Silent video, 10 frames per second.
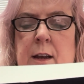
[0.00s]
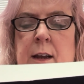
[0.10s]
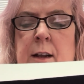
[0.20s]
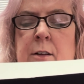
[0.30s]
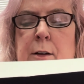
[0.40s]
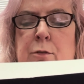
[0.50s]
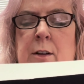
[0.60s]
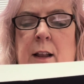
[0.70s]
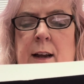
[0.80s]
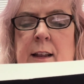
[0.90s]
He touched
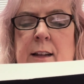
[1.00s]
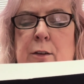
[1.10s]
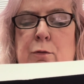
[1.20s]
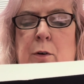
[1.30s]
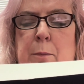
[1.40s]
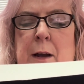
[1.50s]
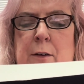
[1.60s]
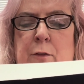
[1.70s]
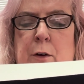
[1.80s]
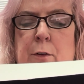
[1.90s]
it lightly, and it swung back
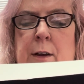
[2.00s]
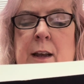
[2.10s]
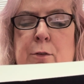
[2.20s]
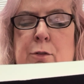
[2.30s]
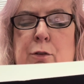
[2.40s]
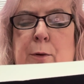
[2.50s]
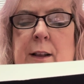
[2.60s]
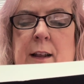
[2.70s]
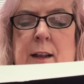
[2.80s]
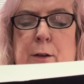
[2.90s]
further, hinges
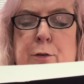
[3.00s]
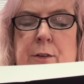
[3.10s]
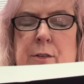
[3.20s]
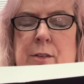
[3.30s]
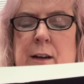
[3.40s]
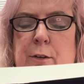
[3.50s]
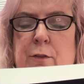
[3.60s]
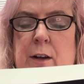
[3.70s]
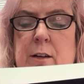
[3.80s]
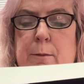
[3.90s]
squealing like a cheesy sound
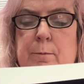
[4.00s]
effect.